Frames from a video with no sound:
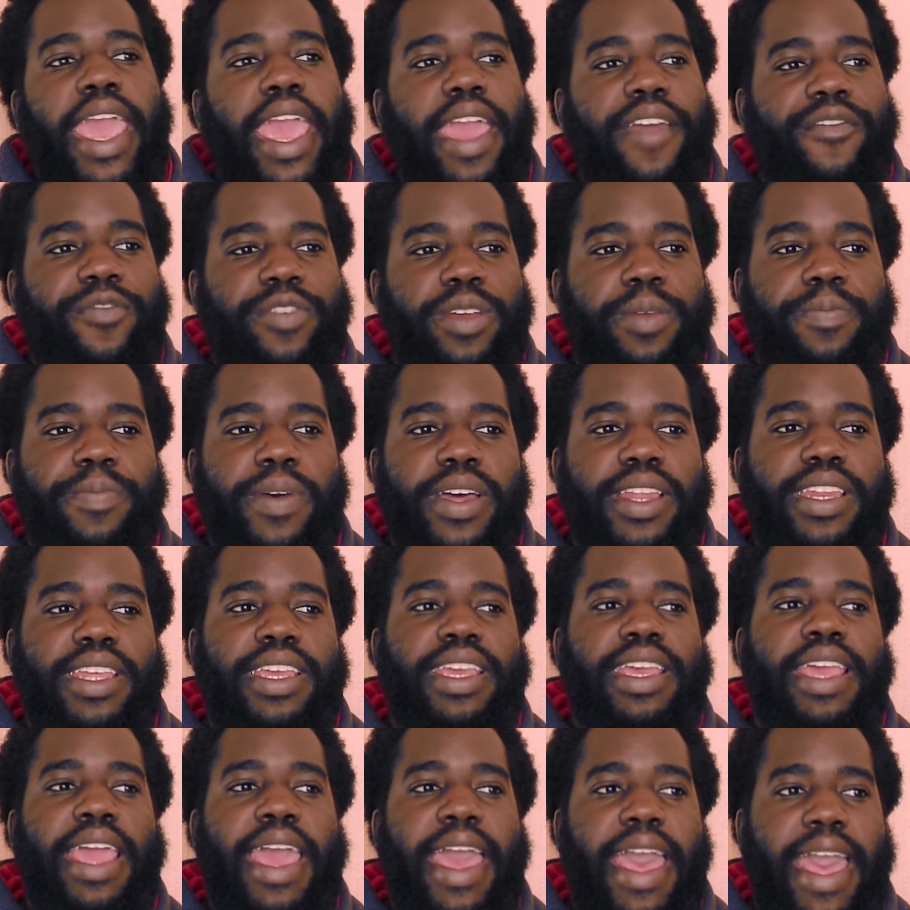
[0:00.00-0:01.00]

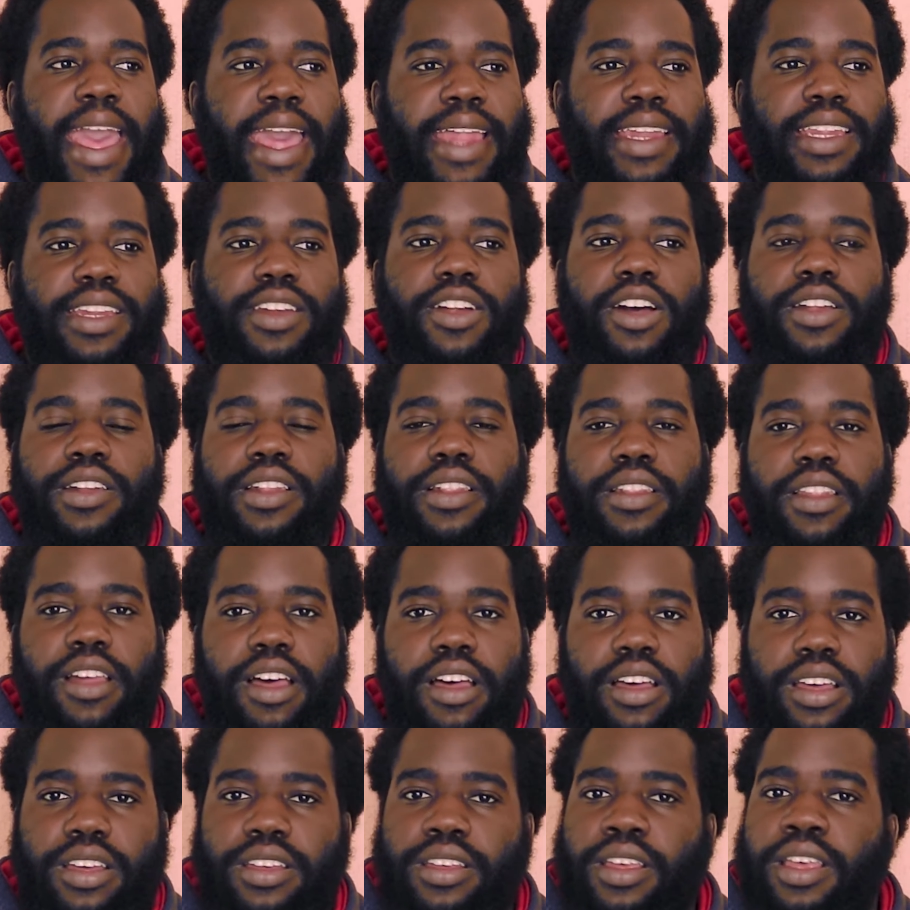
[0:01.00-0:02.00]
Everybody had it on
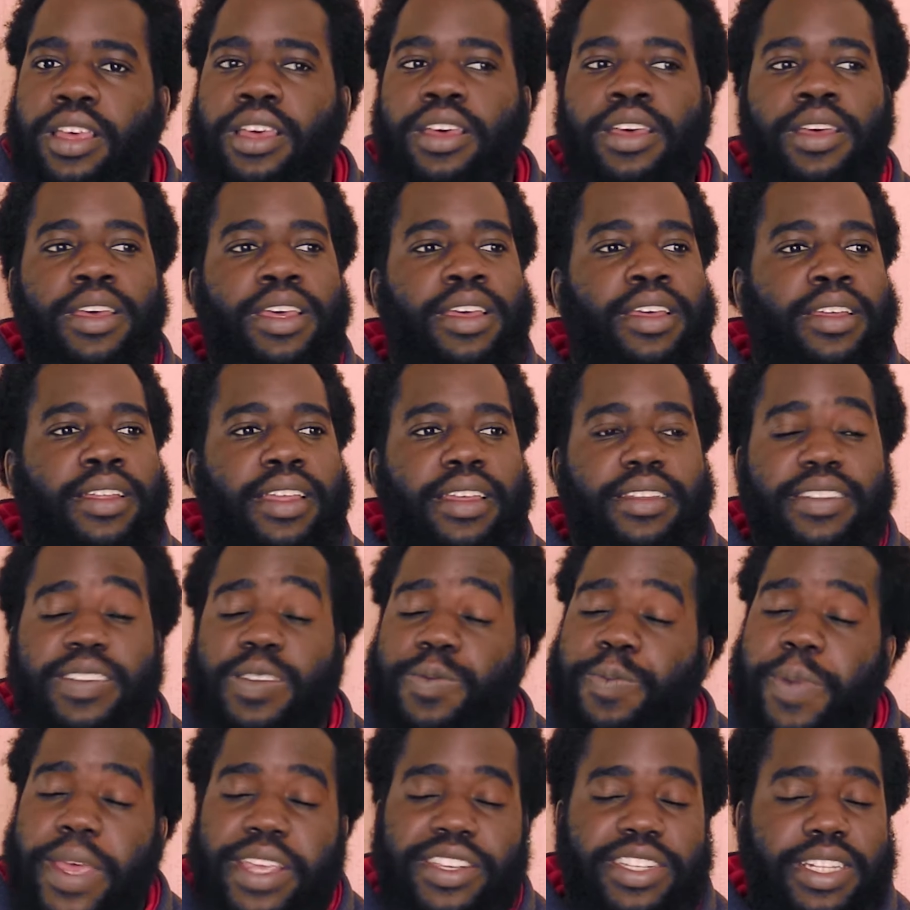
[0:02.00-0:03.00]
lock,
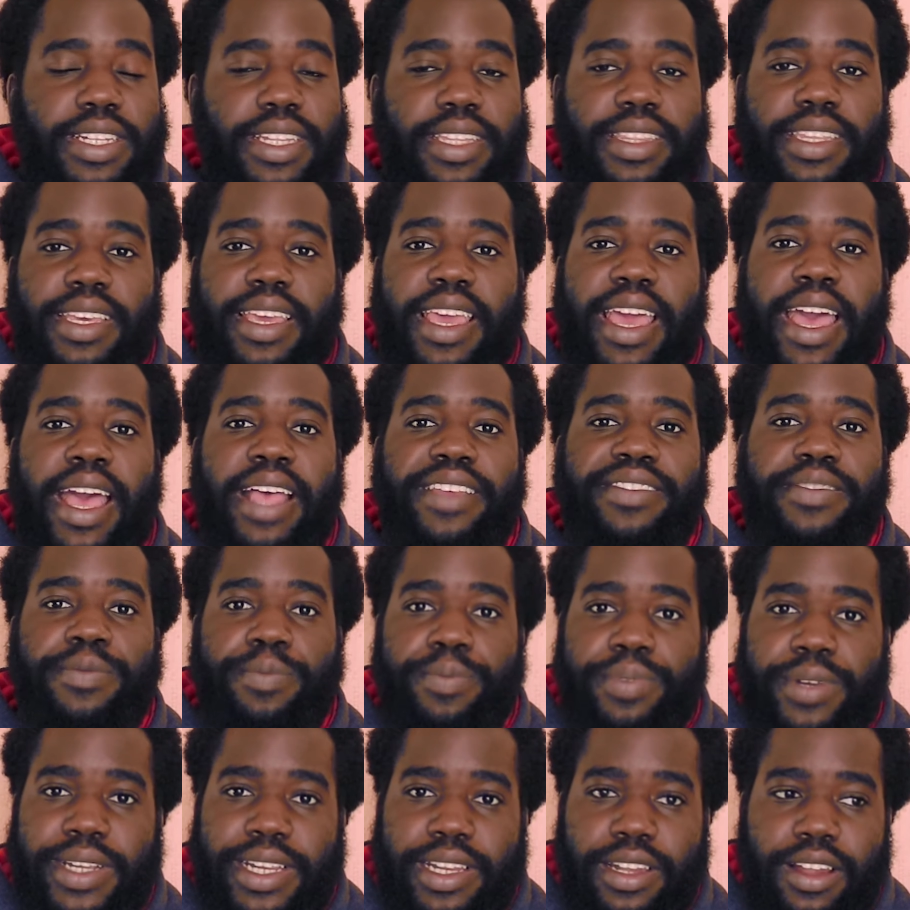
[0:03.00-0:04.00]
especially the
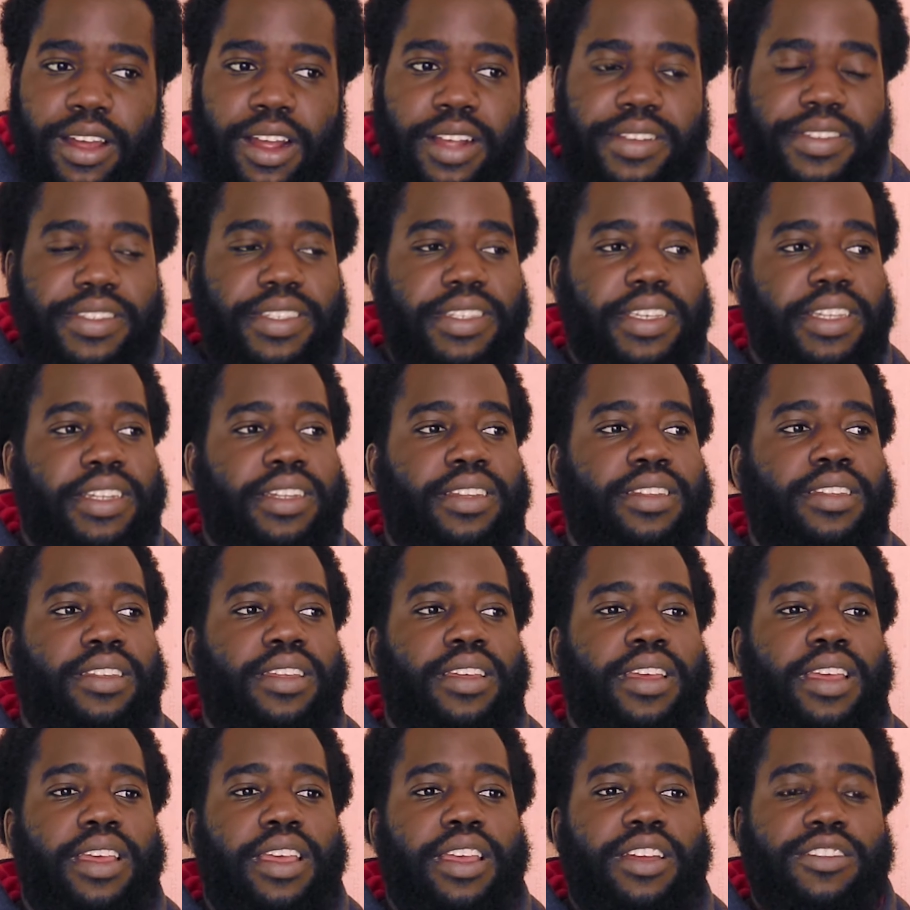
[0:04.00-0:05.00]
cast. Brie Larson,
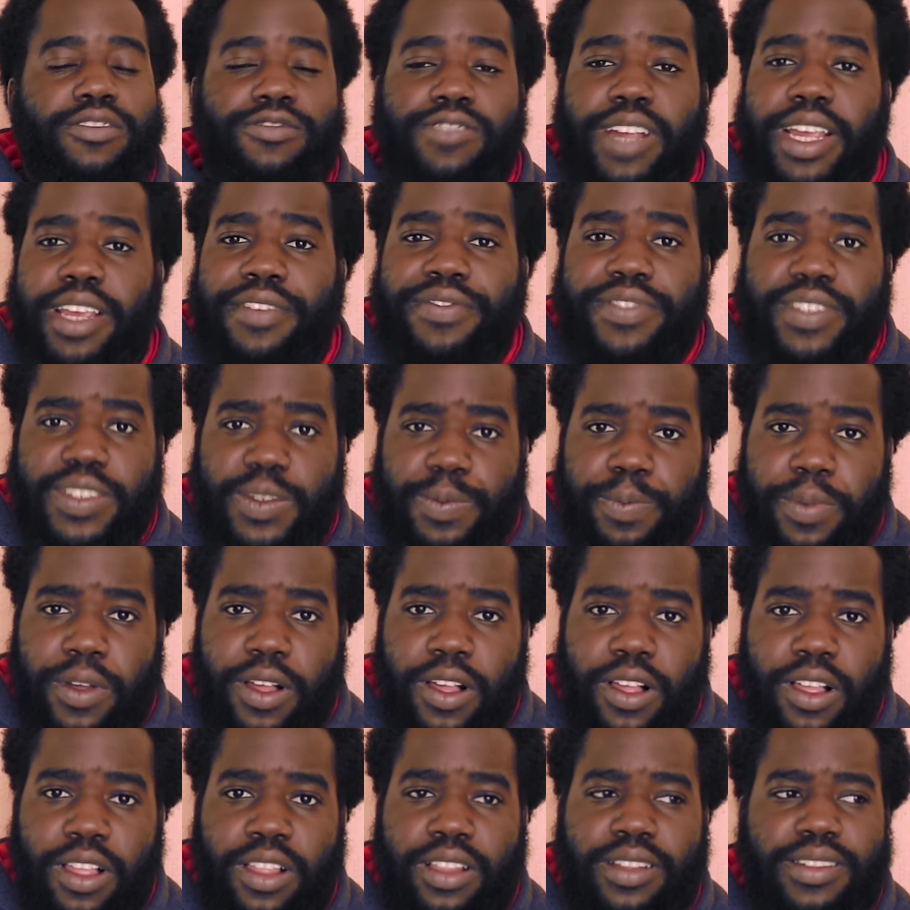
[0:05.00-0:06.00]
Rafe
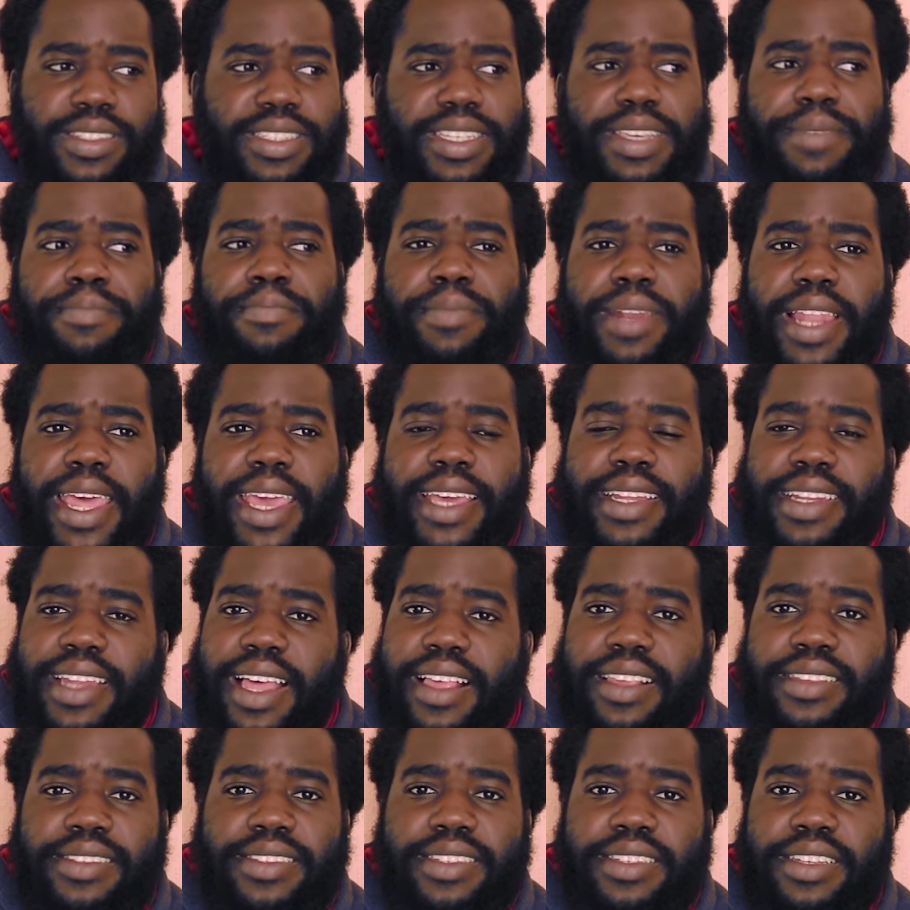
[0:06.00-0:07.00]
Spall, Tim Blake
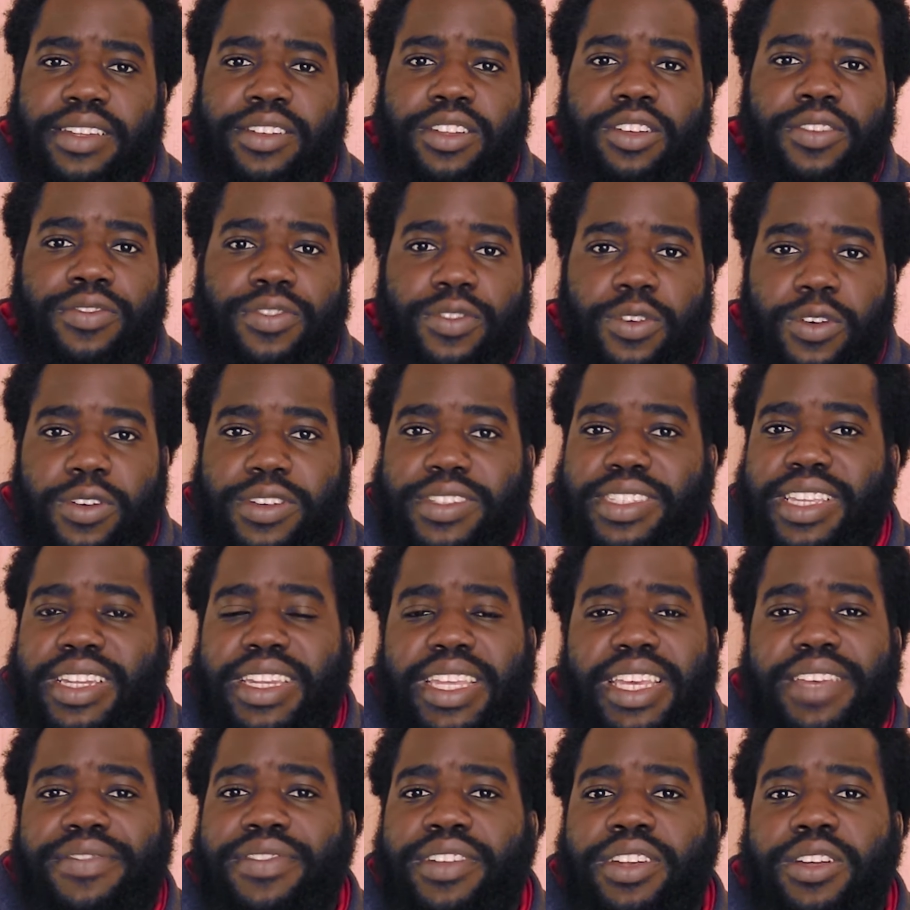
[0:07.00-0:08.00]
Nelson, of course,
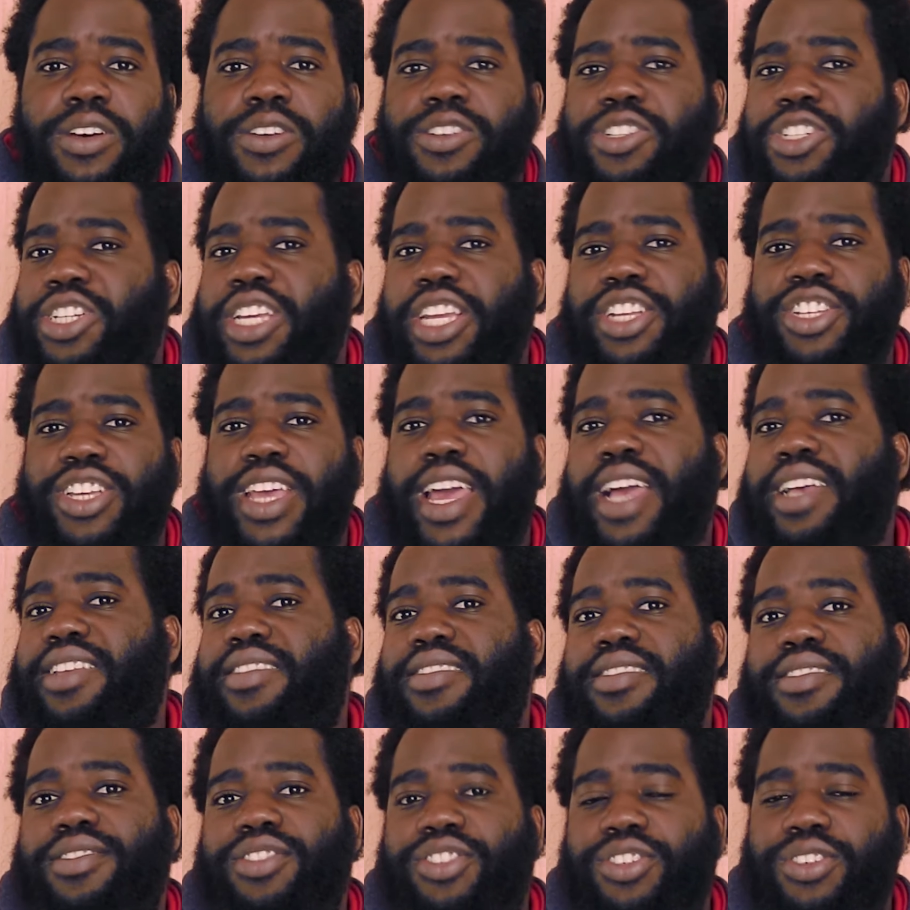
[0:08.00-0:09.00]
and even O'Shea
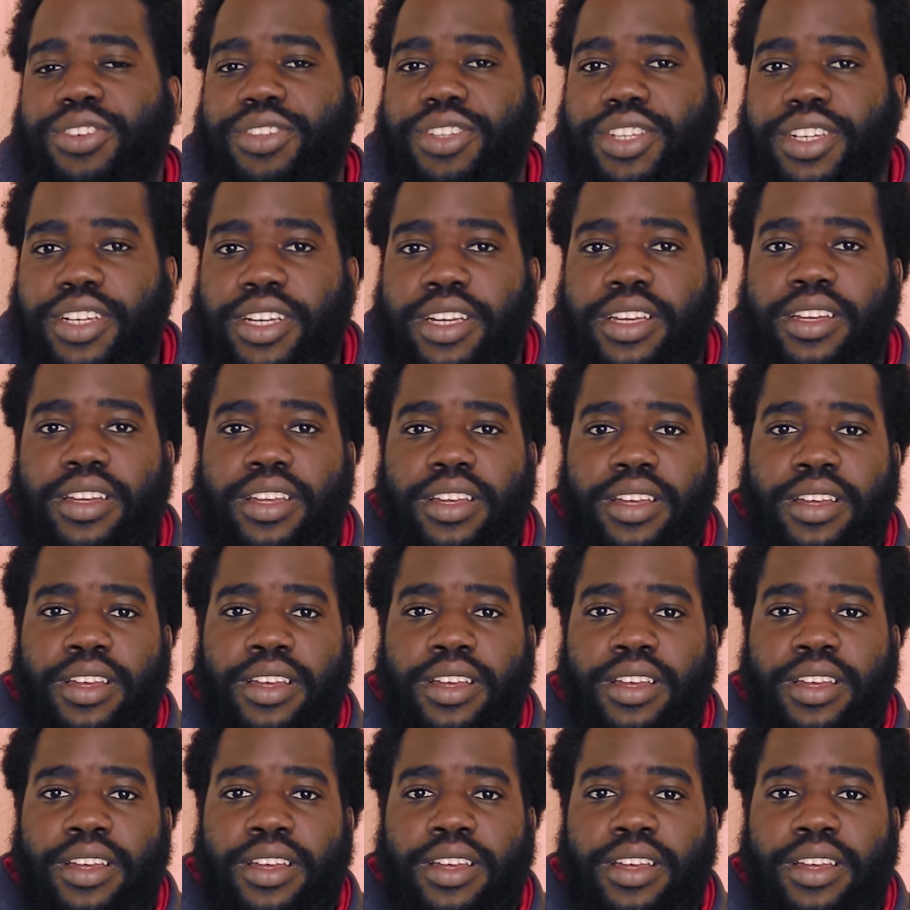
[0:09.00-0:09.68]
Jackson Jr.